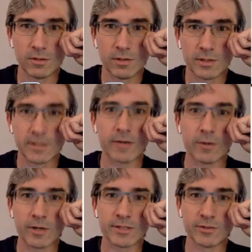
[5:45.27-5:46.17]
Yeah,
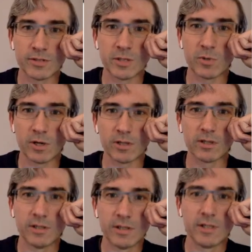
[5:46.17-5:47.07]
okay, so debug.
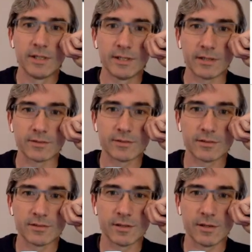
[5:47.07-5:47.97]

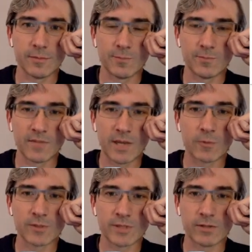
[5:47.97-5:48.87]
Yes, that
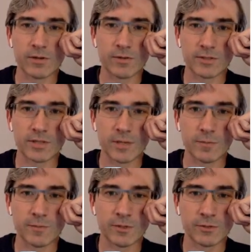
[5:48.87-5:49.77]
was there all the
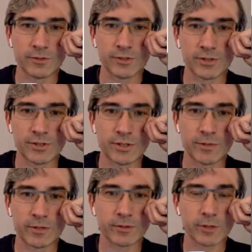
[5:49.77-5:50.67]
time. Just a
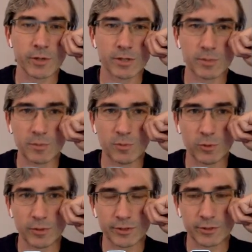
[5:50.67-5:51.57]
serial USB
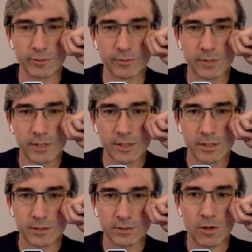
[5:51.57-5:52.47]
port to
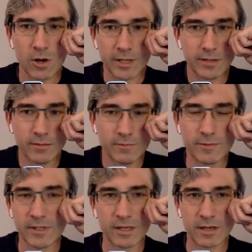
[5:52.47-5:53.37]
log in
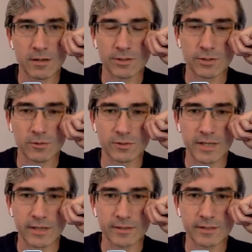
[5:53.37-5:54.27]
via a console
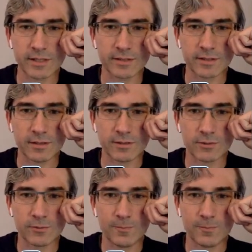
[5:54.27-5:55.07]
text console.